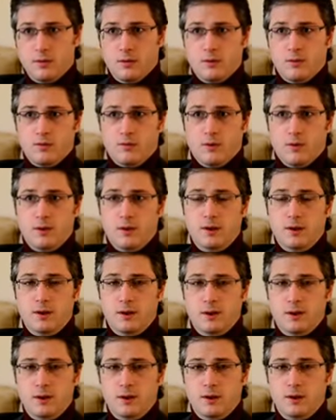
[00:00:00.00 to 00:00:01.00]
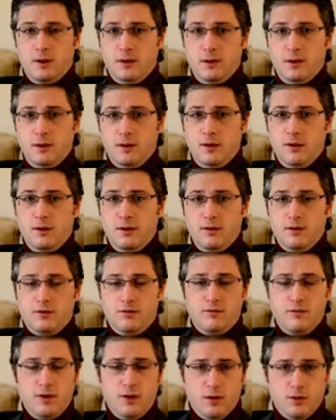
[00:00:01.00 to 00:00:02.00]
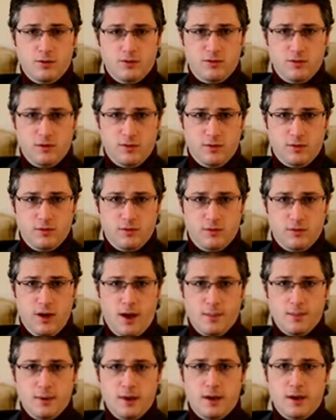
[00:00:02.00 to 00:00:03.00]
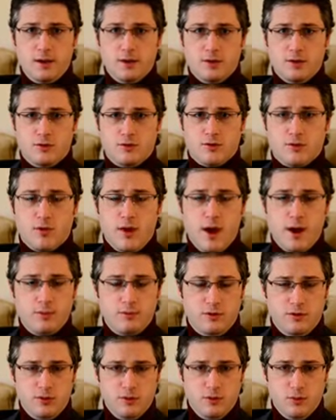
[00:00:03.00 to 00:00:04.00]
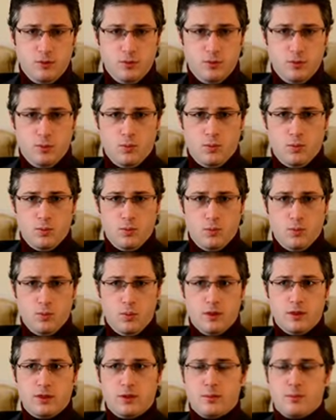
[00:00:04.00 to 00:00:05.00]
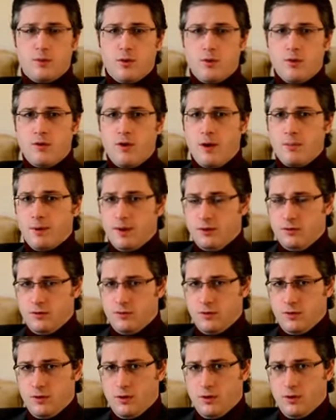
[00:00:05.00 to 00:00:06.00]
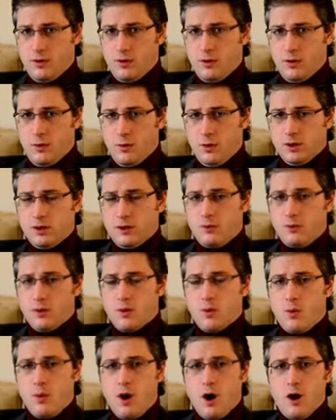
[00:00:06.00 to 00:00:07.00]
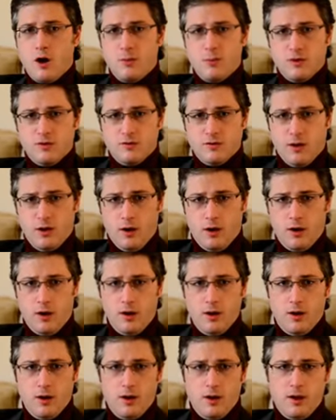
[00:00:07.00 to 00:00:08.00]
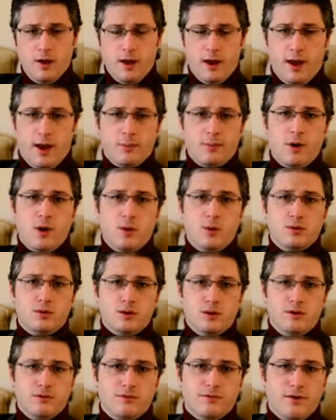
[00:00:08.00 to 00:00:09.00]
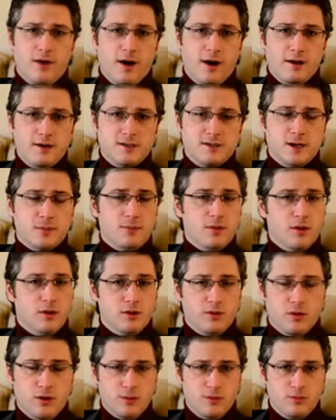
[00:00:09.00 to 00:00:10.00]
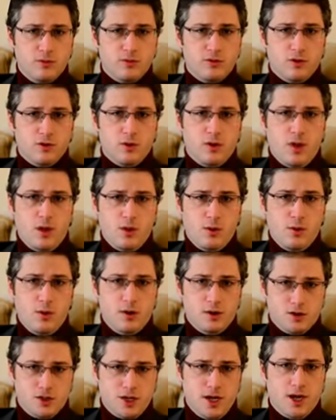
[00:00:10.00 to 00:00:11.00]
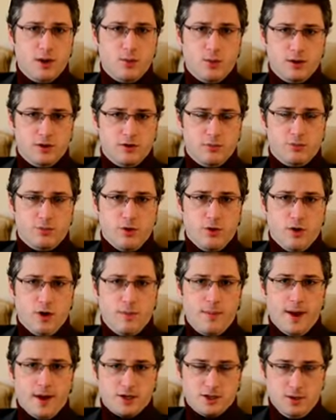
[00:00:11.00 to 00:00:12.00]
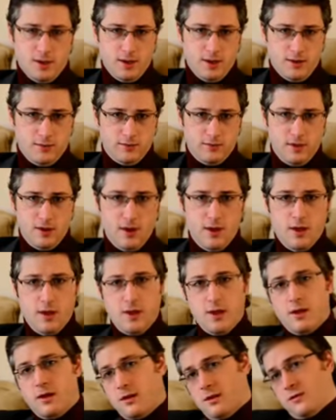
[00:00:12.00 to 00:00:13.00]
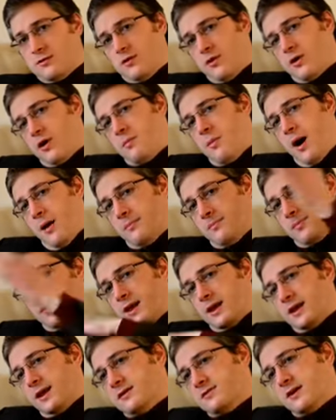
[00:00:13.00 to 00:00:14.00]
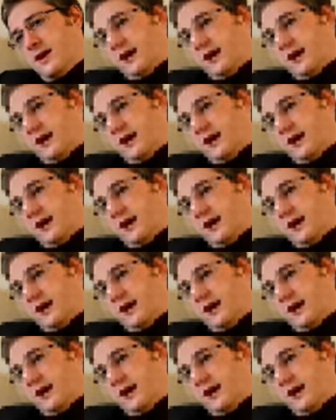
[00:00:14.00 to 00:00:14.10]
So in this video series, I'm going to describe to you what the program is, what the requirements are, and I'm going to define some of the terms so that you understand what this program actually is. So come on, let's